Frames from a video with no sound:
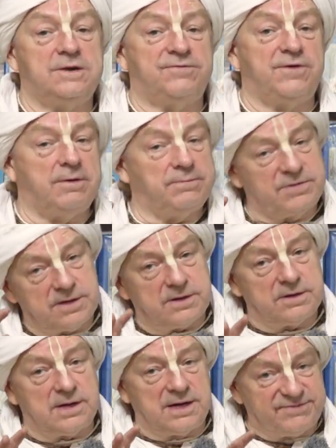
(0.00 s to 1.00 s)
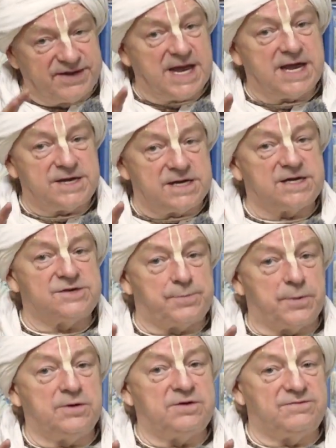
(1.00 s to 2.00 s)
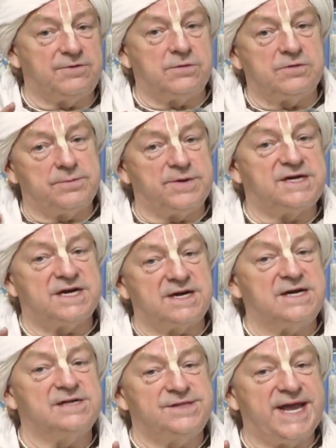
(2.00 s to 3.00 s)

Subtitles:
from the living entity's point of view, the material